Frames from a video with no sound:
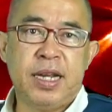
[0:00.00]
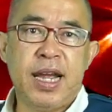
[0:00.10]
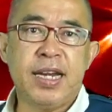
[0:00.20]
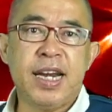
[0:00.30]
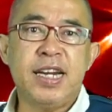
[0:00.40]

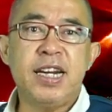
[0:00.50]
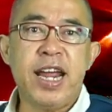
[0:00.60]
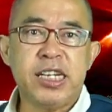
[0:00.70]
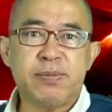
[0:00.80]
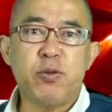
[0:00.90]
and get an
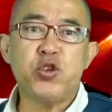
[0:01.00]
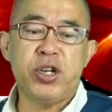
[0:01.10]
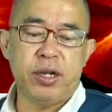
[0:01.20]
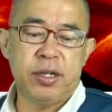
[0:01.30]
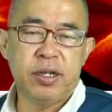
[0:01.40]

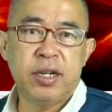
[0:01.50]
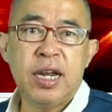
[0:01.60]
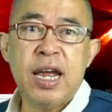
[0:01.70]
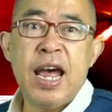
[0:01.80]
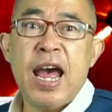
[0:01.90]
explosion.
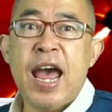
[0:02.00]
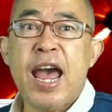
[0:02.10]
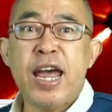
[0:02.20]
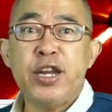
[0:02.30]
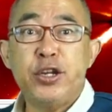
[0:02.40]

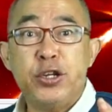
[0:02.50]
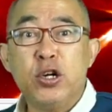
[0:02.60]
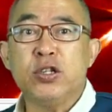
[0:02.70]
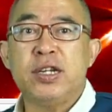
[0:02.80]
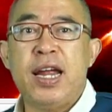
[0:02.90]
And
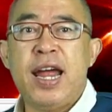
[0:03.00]
those